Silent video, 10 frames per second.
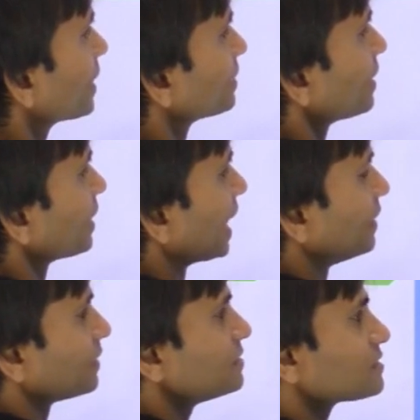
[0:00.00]
in the
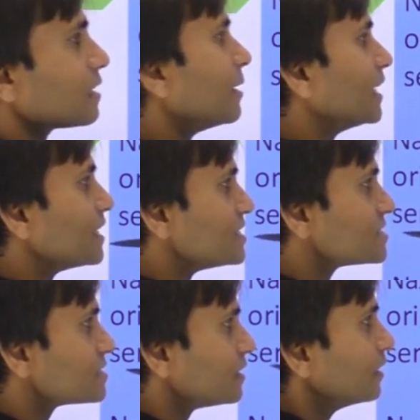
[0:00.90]
1970s,
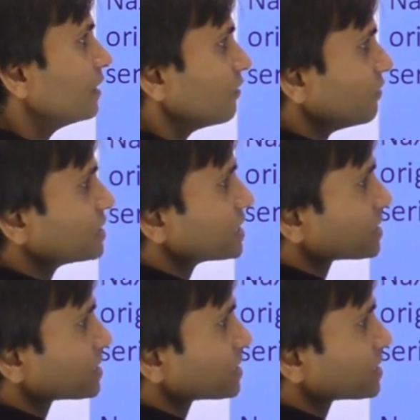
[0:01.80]
which is